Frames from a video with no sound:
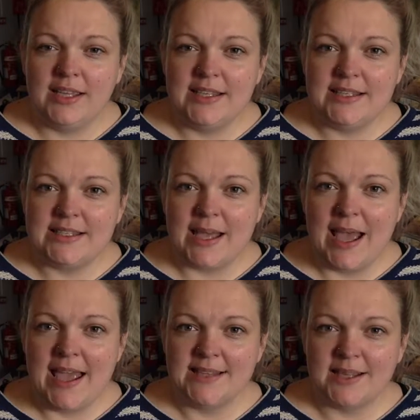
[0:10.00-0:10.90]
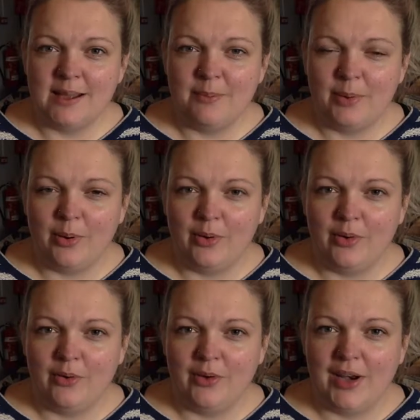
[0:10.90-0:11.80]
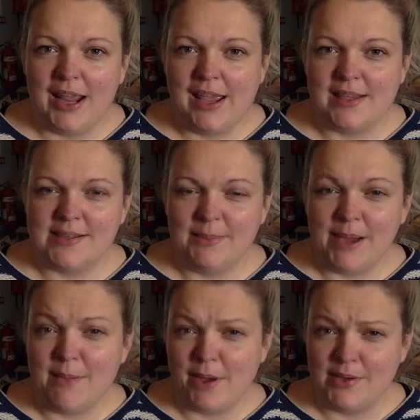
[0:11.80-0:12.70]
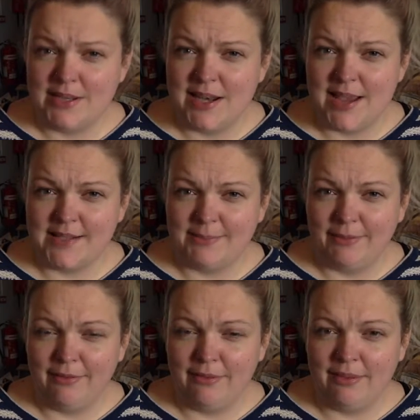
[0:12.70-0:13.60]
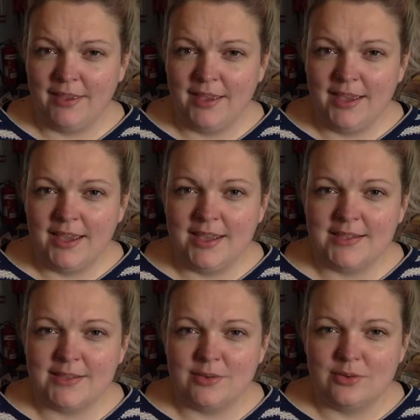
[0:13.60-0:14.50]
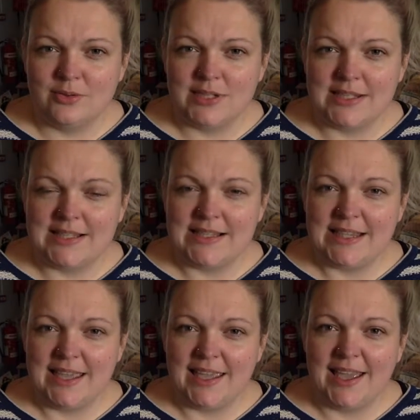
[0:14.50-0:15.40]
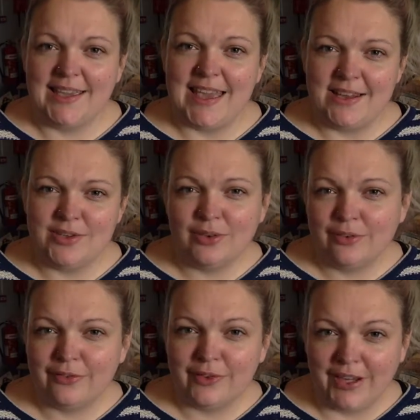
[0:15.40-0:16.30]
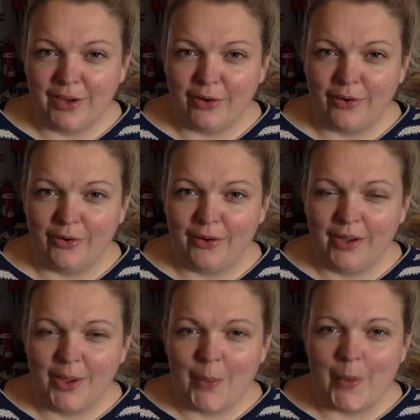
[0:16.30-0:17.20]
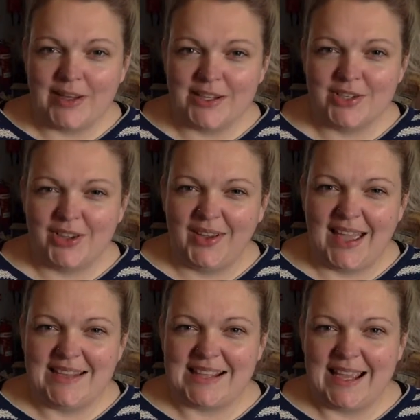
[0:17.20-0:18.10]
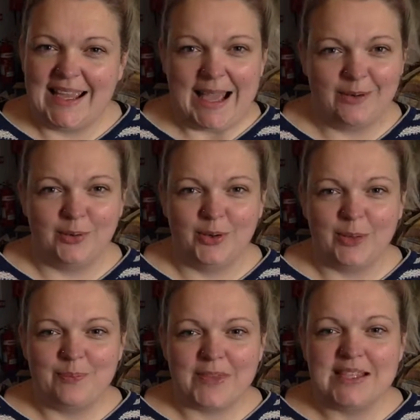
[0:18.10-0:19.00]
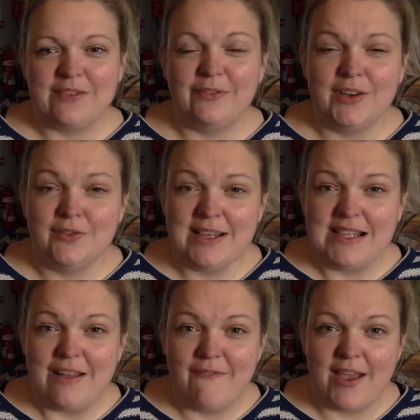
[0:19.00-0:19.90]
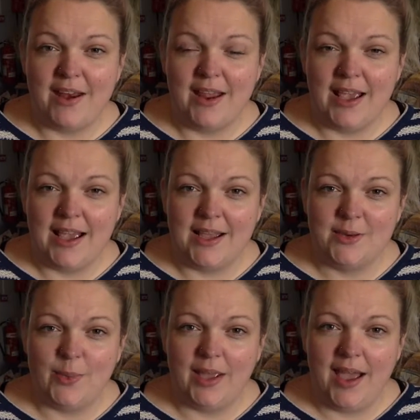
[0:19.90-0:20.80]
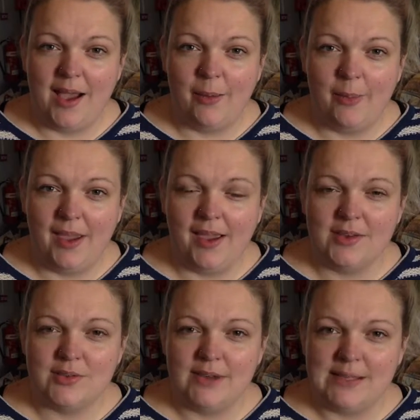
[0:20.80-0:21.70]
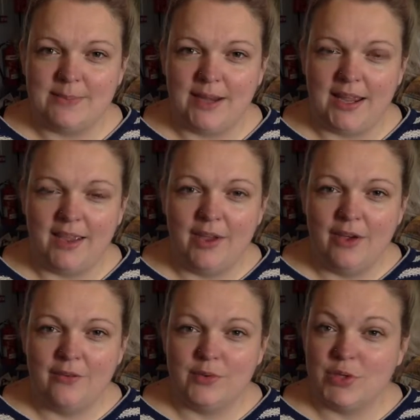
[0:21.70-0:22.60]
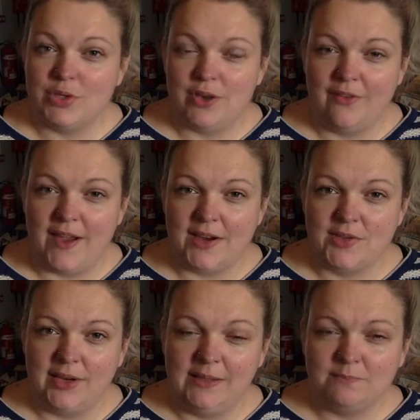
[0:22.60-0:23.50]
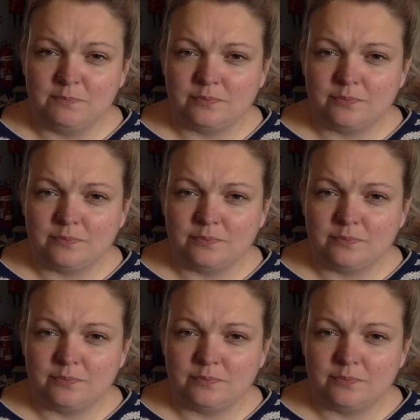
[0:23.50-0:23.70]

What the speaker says: it's a heads up on something I'm hosting next month. It's called the Get Your Freak On Wedding Showcase and Catwalk. It's a fundraising event and we're helping to raise money for Street Factory.